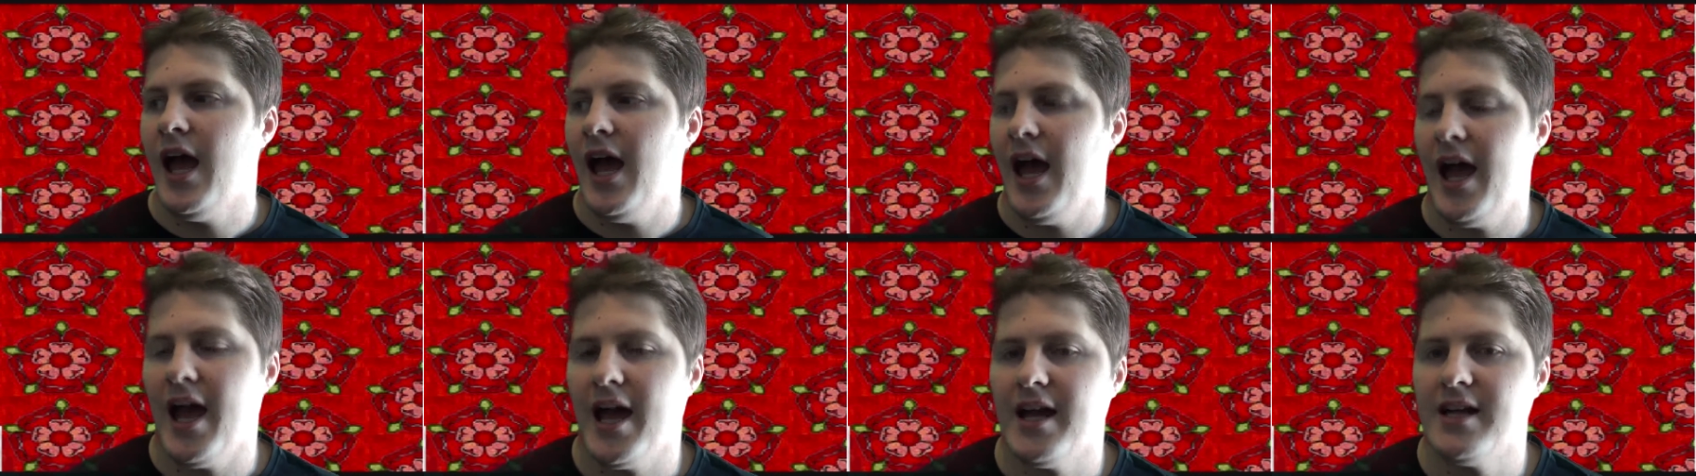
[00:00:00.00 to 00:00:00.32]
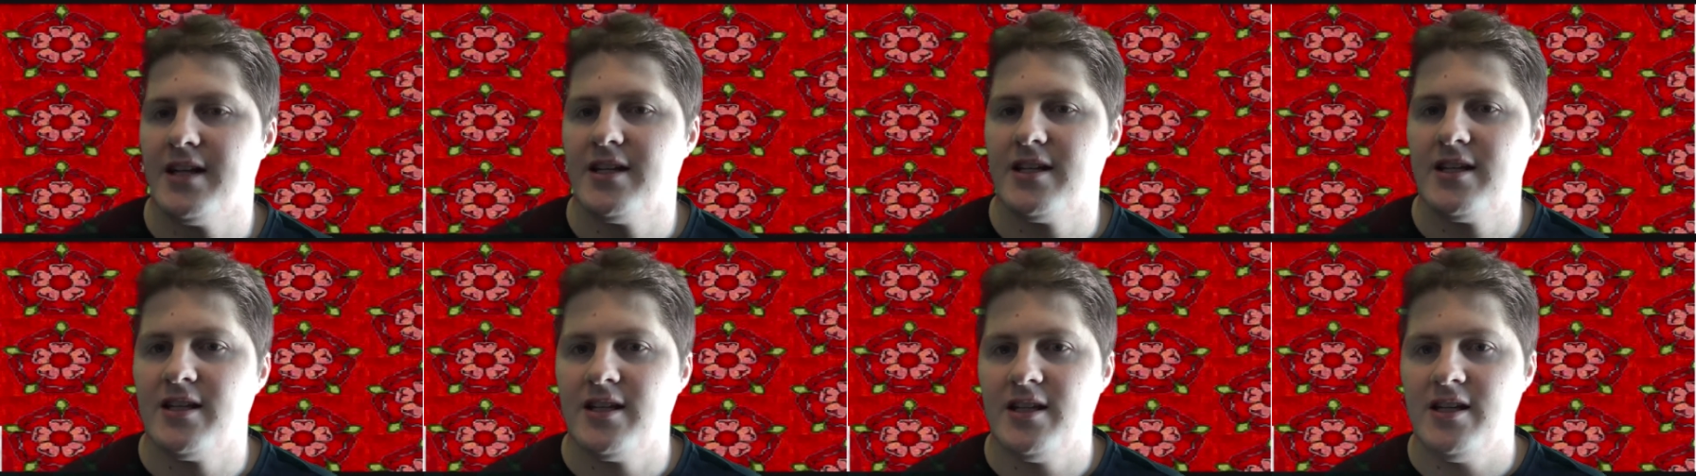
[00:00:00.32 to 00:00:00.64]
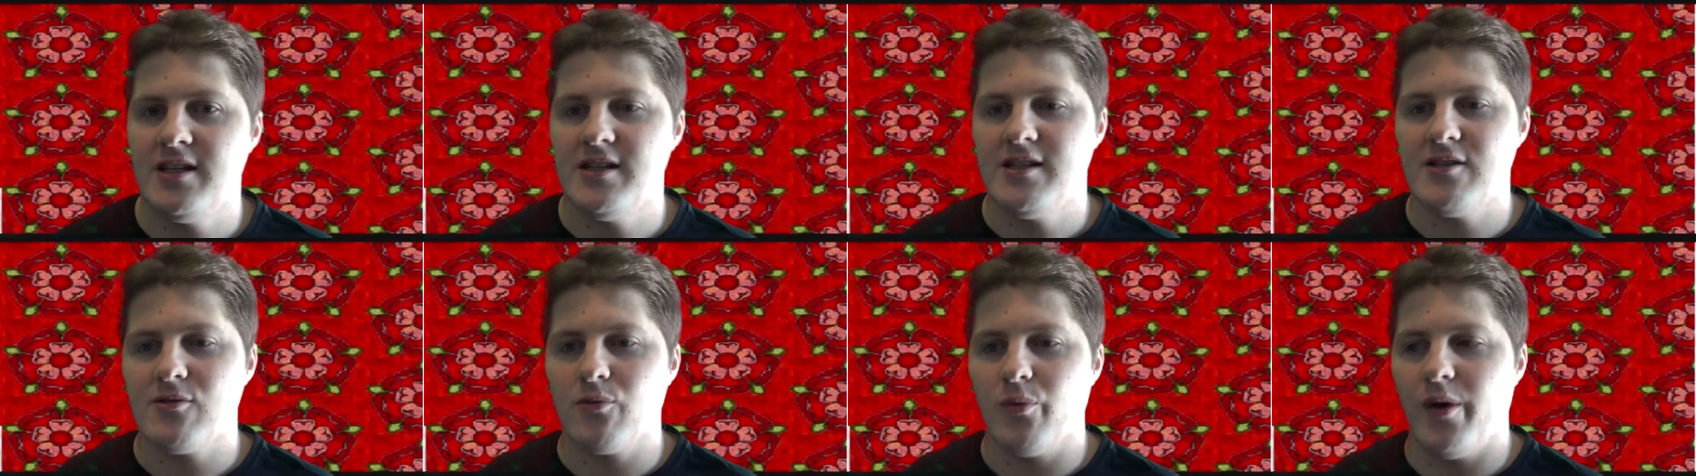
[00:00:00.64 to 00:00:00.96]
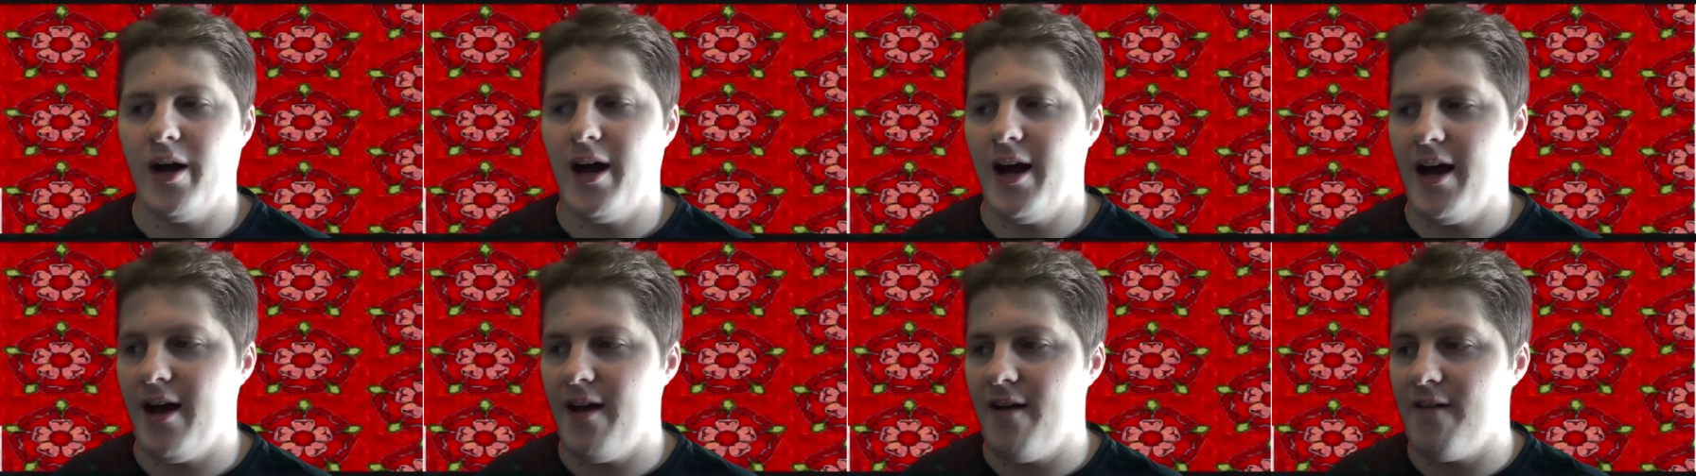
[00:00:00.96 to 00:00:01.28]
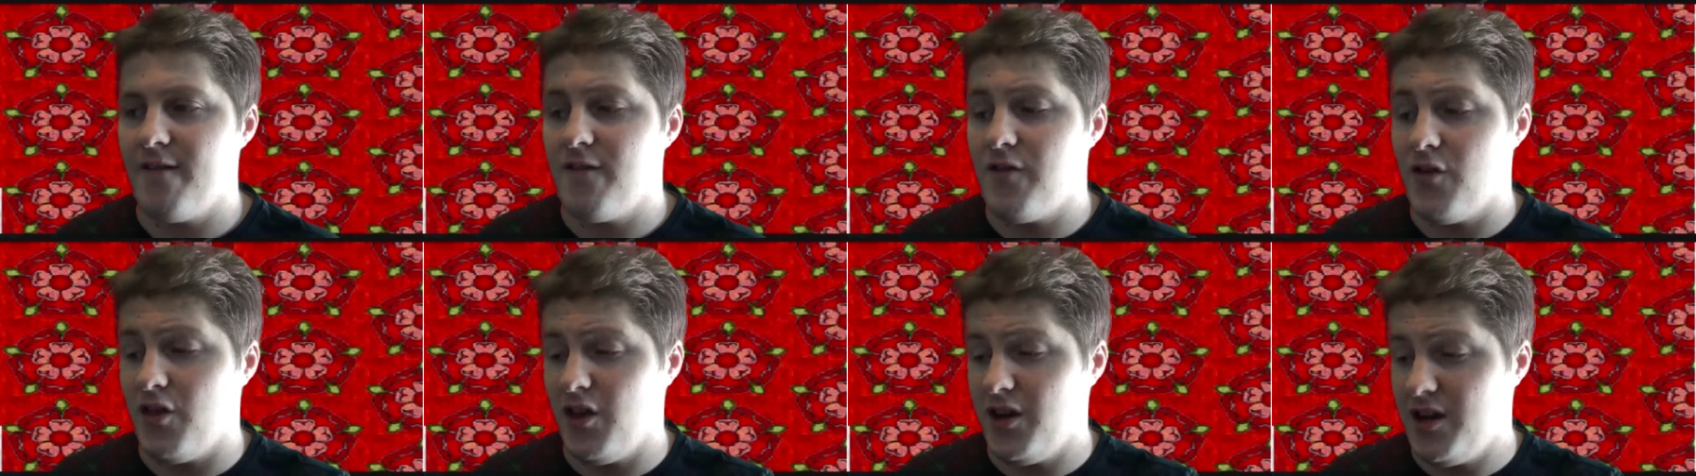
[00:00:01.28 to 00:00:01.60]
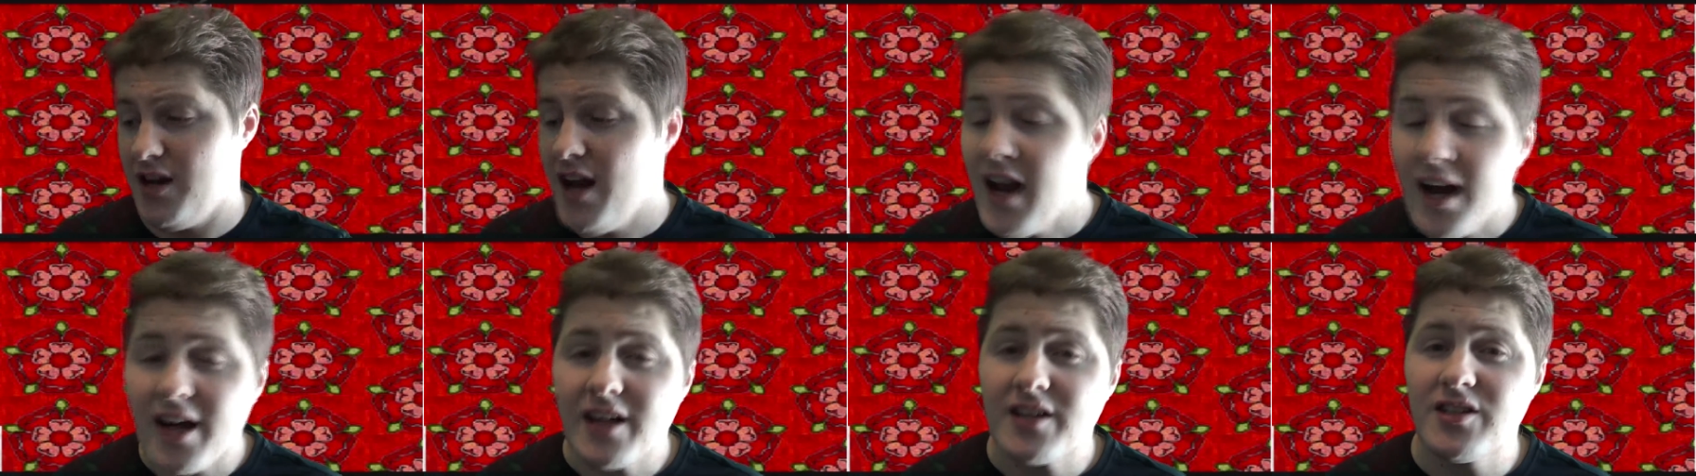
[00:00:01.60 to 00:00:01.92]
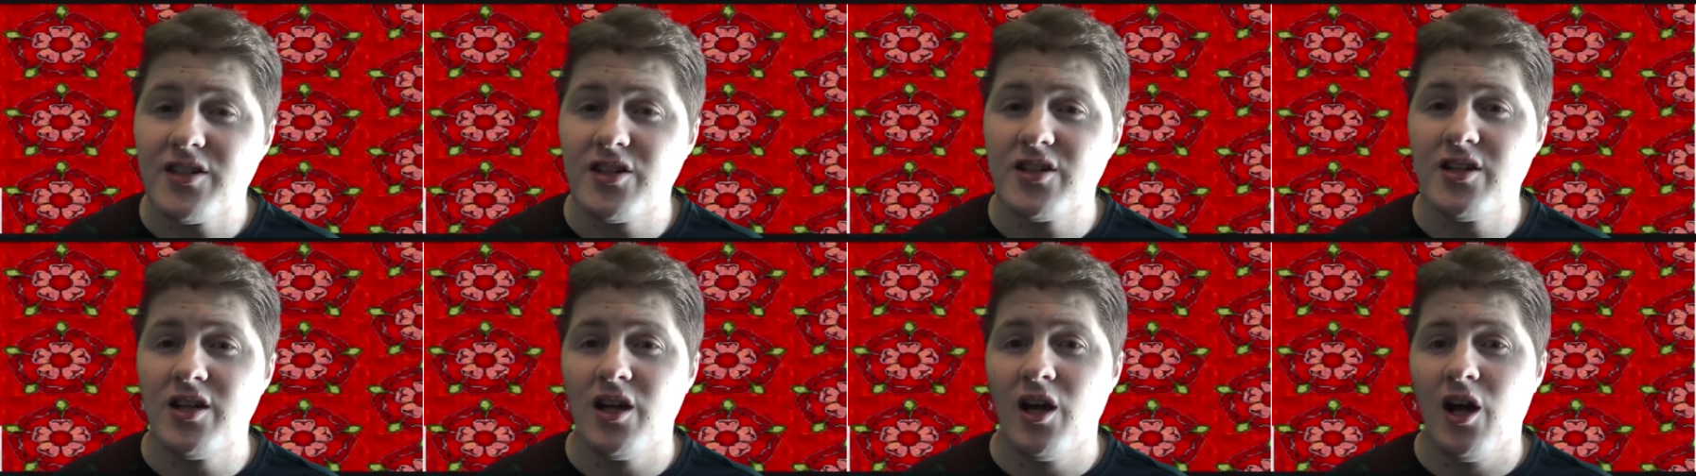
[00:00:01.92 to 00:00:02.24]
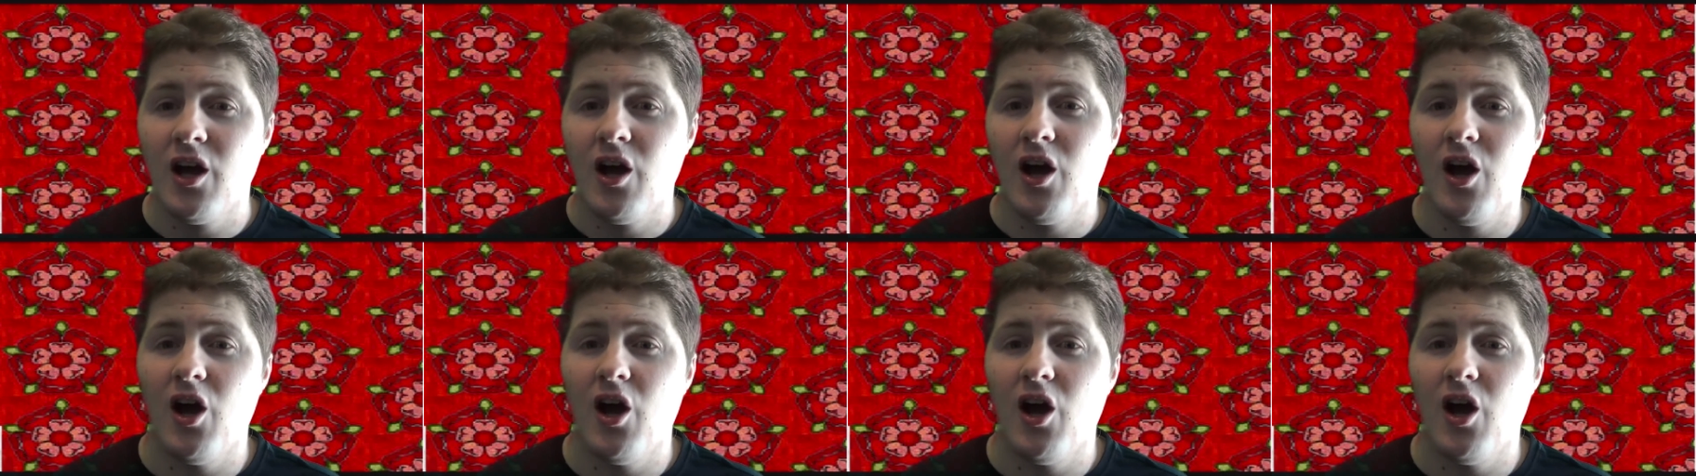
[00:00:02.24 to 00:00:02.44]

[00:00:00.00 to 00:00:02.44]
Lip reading: and this is where for the next